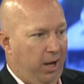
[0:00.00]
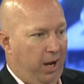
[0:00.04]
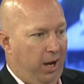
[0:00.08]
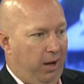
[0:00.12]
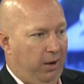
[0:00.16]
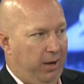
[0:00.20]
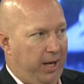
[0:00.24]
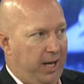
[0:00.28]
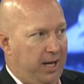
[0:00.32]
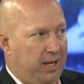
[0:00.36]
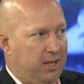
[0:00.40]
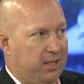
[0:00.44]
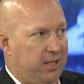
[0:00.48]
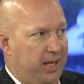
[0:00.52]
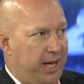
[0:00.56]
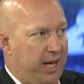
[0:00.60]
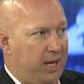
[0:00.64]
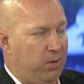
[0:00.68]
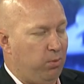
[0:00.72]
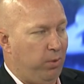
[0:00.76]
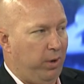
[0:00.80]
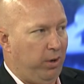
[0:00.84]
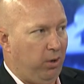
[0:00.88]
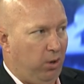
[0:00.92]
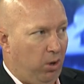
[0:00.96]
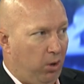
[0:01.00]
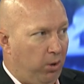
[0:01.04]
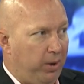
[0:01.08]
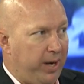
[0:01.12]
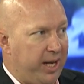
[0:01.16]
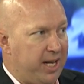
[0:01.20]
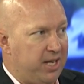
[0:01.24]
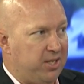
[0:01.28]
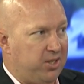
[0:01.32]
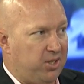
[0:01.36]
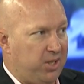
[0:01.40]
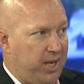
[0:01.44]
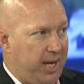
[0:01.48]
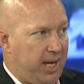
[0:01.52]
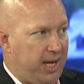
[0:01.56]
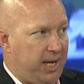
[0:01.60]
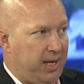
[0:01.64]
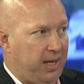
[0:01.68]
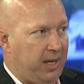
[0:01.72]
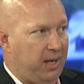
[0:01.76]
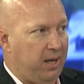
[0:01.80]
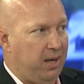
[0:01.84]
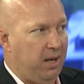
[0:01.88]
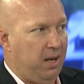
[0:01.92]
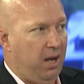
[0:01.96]
Indeed, we're already
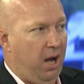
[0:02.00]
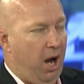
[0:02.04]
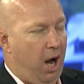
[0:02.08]
seeing